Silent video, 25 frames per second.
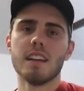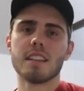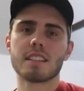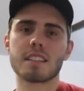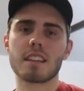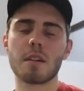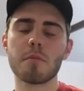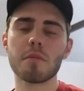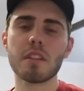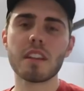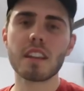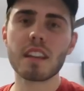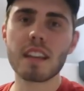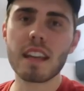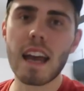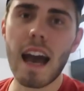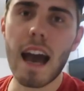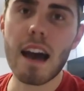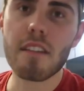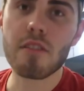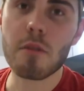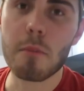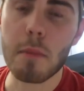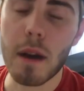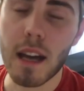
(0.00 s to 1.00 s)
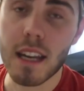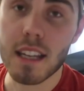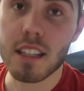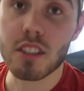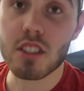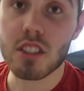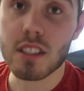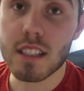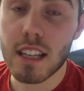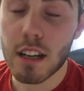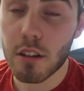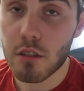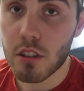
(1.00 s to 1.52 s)
Something that I haven't
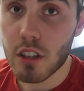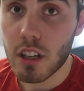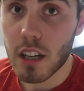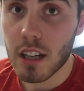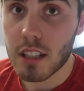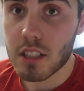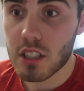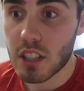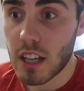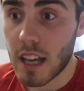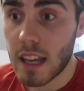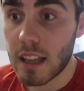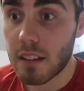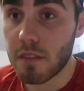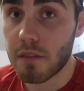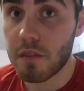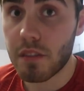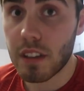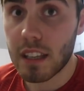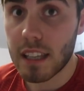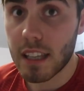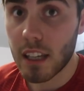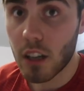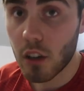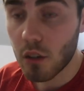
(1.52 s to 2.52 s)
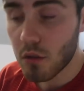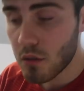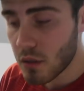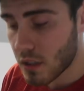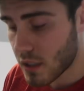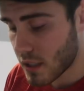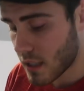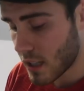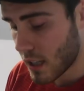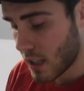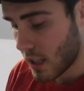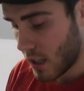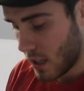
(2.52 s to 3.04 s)
managed to tell you guys yet in
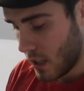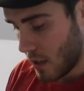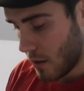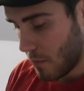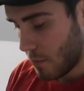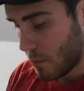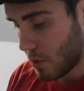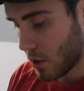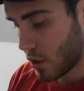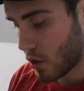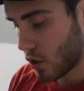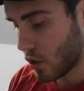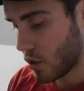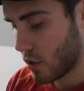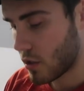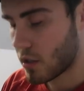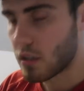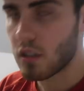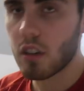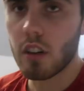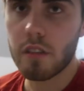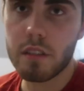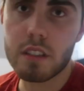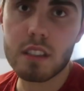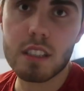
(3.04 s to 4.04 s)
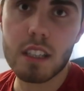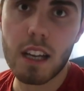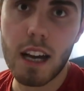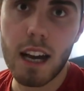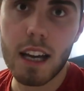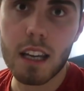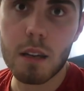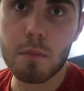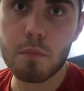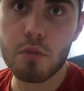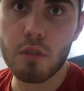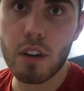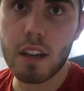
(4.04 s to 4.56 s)
videos, because obviously I
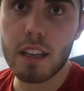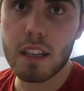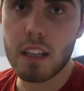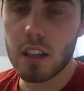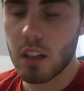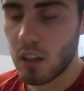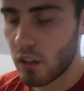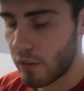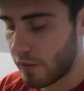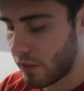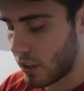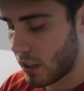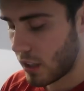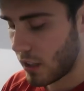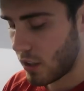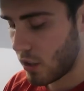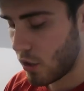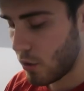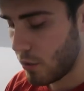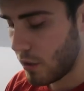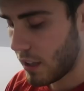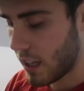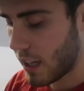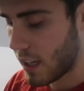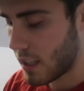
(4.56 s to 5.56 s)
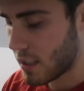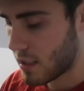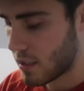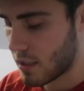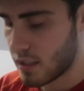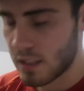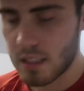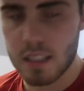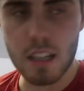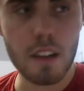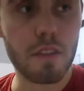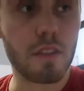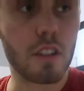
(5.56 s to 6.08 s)
had a break over New Year's
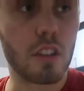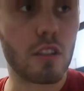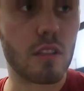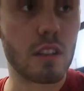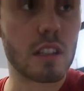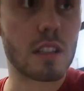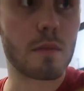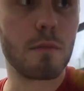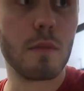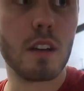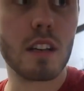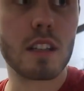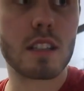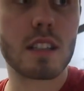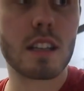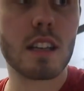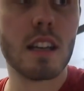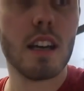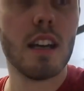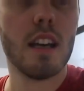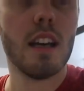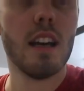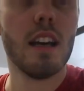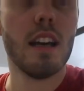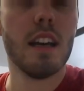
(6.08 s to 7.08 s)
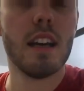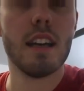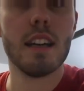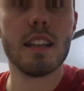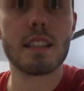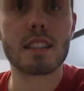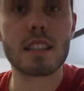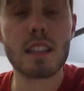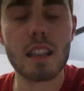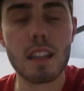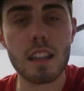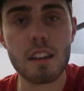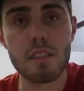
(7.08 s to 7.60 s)
and stuff and Christmas,
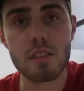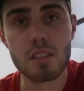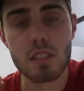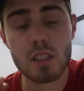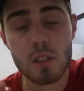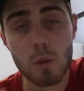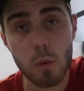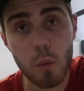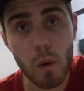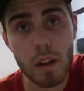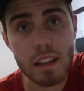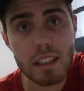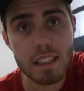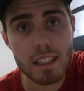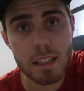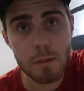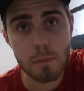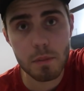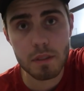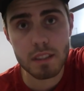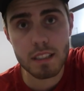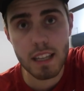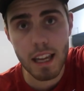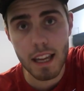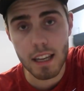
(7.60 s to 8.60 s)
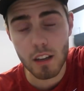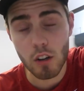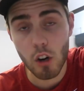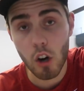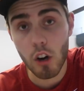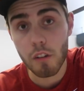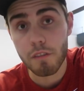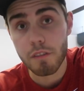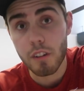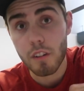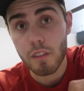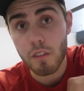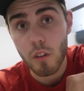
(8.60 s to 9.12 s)
is that there is 20%
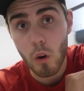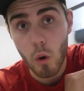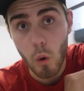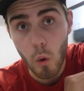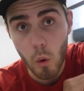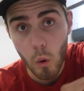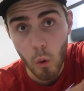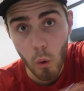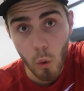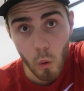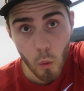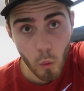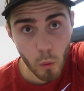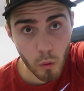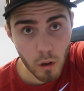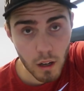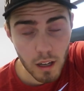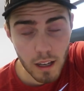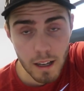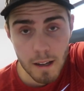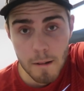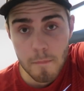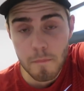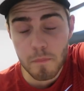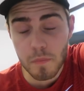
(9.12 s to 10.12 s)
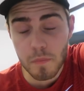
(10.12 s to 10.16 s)
off of all,